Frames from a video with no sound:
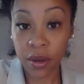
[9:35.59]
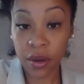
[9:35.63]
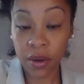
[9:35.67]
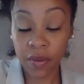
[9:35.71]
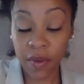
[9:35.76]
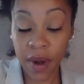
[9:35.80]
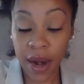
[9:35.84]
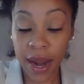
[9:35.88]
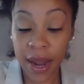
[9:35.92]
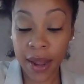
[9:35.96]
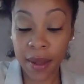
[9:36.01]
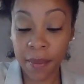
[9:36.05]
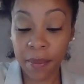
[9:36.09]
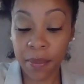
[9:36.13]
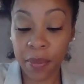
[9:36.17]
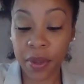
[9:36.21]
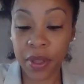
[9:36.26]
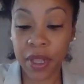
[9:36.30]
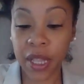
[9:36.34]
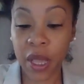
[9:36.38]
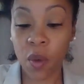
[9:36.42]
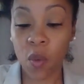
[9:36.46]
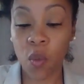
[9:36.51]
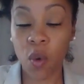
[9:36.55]
right?
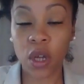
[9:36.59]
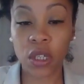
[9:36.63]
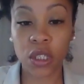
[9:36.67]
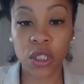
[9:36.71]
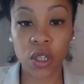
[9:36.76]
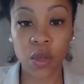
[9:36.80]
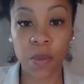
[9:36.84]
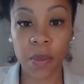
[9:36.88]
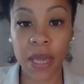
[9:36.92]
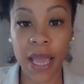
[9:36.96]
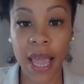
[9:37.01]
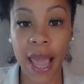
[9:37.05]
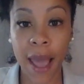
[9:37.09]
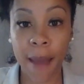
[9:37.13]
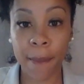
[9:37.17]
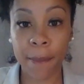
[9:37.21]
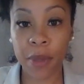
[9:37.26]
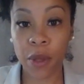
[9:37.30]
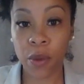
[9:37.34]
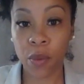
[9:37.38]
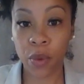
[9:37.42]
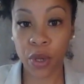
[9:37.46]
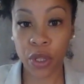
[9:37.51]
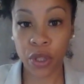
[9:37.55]
But they want to be
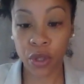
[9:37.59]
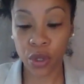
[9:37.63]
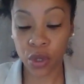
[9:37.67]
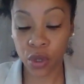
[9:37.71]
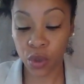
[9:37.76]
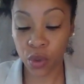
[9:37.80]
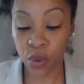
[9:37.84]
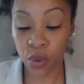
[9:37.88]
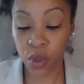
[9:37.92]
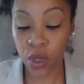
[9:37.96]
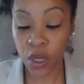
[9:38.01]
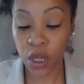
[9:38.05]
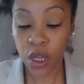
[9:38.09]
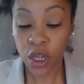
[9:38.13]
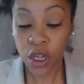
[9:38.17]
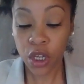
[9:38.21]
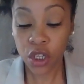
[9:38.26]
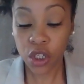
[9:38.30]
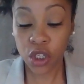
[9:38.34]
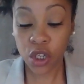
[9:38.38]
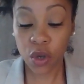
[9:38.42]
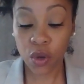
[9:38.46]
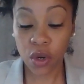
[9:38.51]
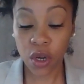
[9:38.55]
happy with you.
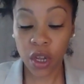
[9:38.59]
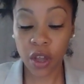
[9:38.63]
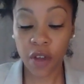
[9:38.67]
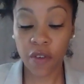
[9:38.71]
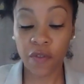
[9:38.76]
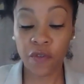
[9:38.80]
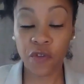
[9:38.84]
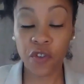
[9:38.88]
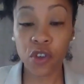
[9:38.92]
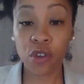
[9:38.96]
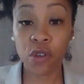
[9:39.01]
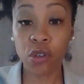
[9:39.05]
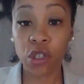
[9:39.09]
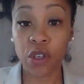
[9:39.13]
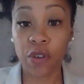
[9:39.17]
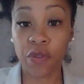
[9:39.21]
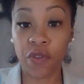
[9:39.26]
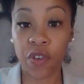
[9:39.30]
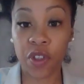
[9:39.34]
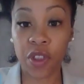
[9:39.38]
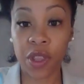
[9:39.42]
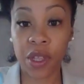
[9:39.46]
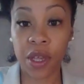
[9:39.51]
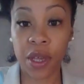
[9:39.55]
So the confusion
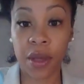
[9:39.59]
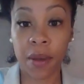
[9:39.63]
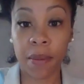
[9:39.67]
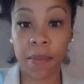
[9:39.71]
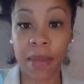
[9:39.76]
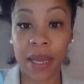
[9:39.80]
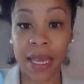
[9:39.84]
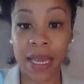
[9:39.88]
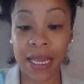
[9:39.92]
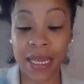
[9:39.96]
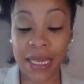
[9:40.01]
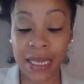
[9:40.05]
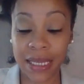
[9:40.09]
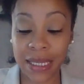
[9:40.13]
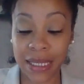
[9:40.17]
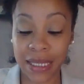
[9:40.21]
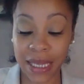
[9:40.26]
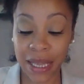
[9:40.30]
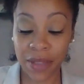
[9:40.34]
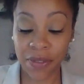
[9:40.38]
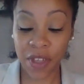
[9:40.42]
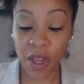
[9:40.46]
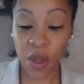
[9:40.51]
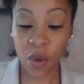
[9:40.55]
for them is
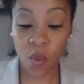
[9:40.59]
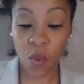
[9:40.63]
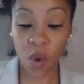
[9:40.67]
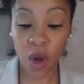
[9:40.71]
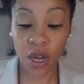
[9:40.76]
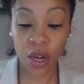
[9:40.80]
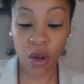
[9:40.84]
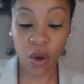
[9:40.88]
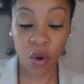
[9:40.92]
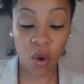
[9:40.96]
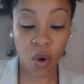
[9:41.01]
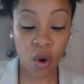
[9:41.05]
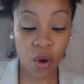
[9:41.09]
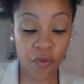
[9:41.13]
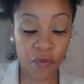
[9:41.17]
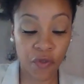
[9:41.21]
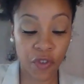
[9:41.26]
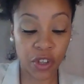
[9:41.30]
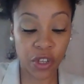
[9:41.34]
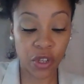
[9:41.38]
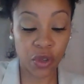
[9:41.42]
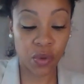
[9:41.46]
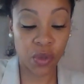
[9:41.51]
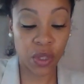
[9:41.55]
they want to
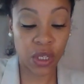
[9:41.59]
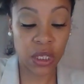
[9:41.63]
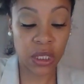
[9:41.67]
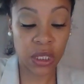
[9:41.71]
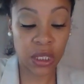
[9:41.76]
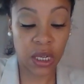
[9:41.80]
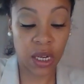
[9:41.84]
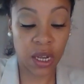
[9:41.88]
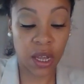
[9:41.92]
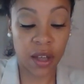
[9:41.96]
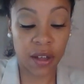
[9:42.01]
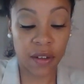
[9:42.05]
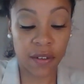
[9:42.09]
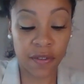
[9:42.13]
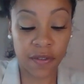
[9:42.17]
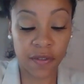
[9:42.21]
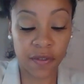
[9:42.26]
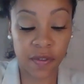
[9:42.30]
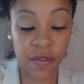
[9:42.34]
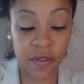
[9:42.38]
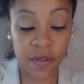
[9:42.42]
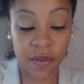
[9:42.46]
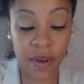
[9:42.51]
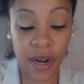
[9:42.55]
offer you this love,
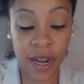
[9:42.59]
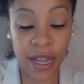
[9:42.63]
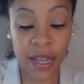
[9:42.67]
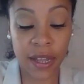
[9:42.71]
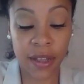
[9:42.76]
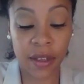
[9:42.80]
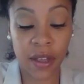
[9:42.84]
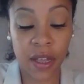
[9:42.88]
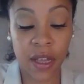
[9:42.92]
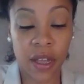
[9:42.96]
right?